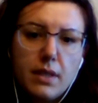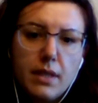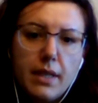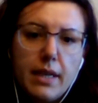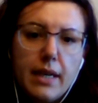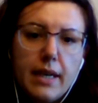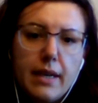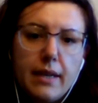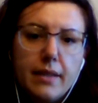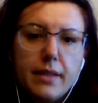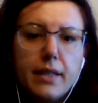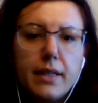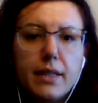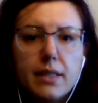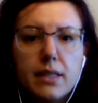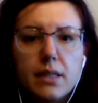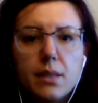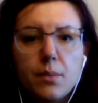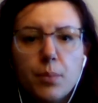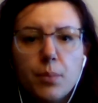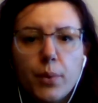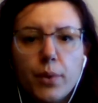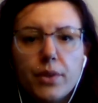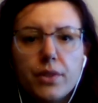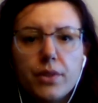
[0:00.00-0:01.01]
Yeah, I think it's
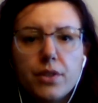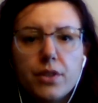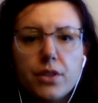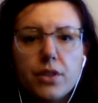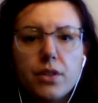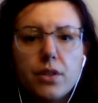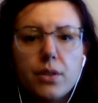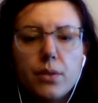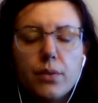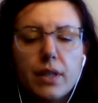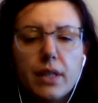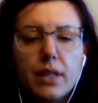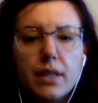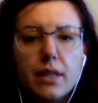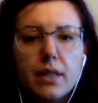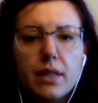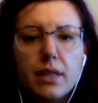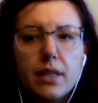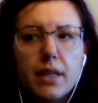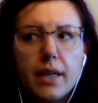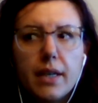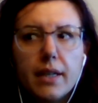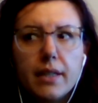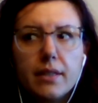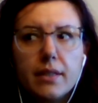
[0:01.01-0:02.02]
important to know
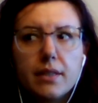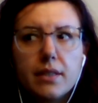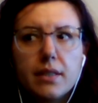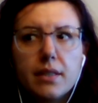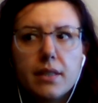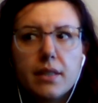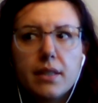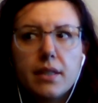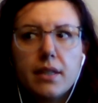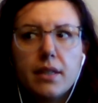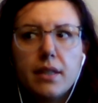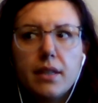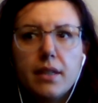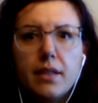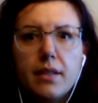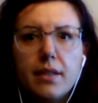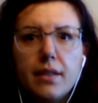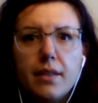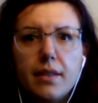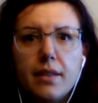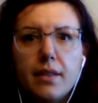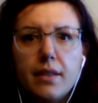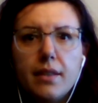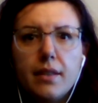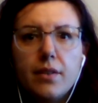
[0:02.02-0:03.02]

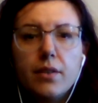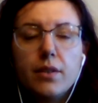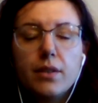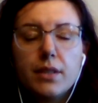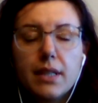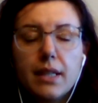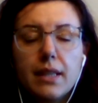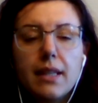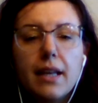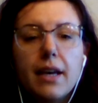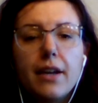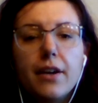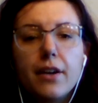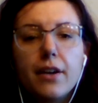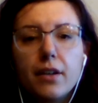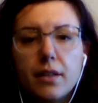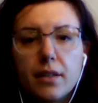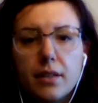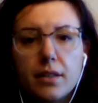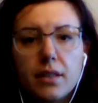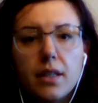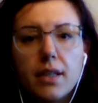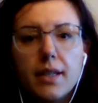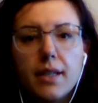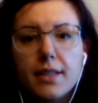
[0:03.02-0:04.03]
or to let
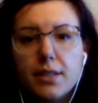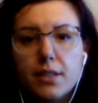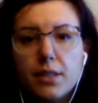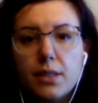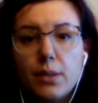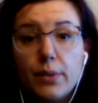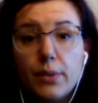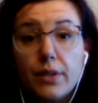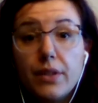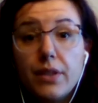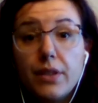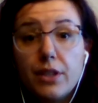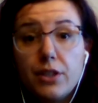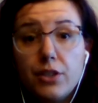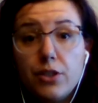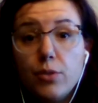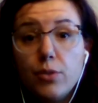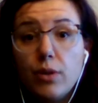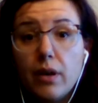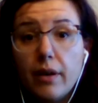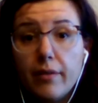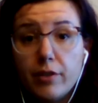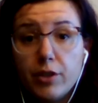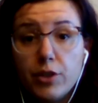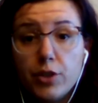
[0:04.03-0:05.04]
our clients know that they do
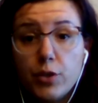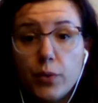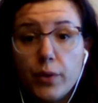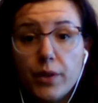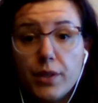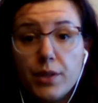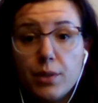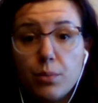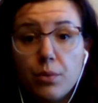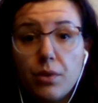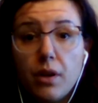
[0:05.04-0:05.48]
have a choice.